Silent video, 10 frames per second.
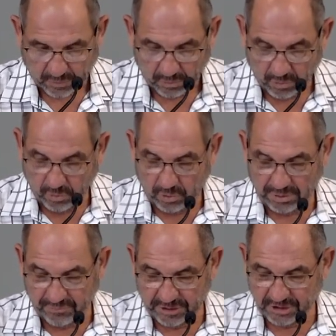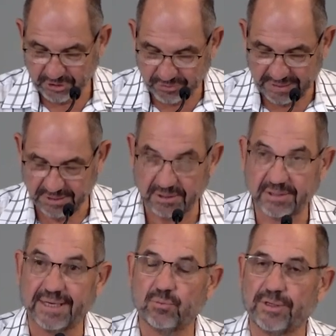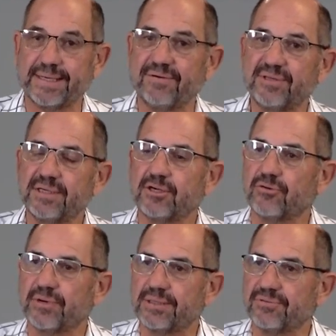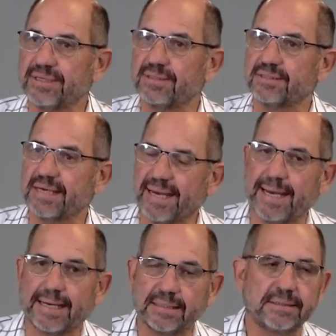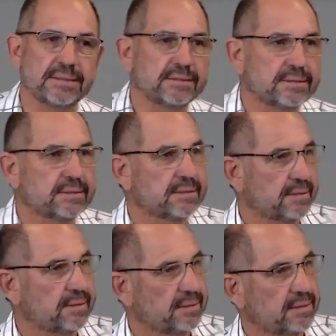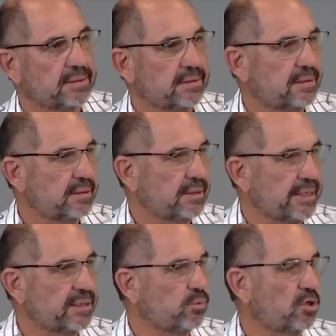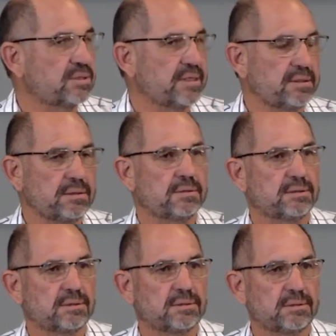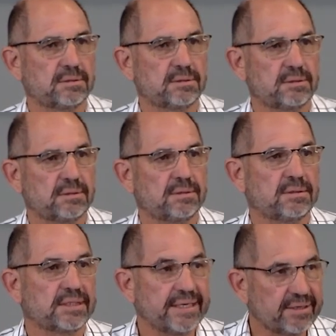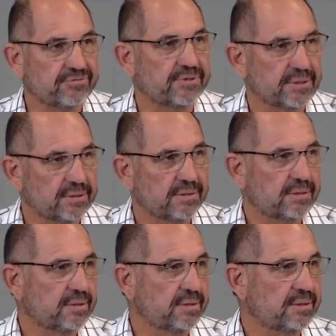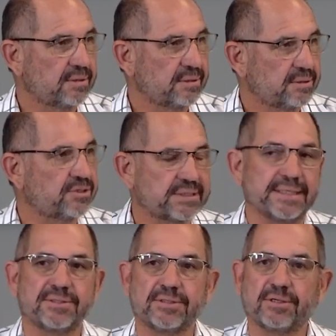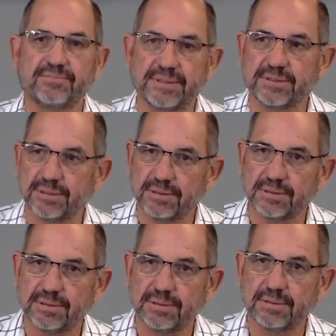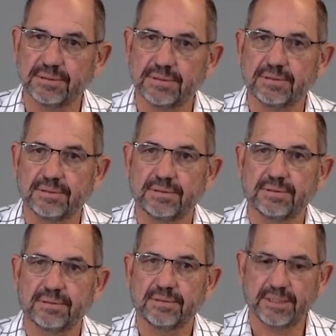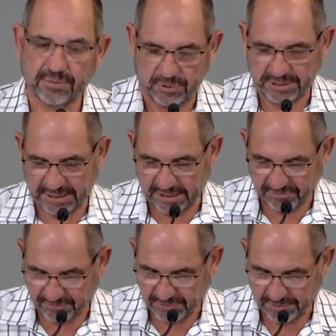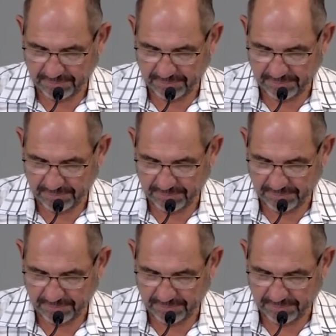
All of which stresses that whatever the Corinthians had, it was a gift, to state the obvious. It was a gift.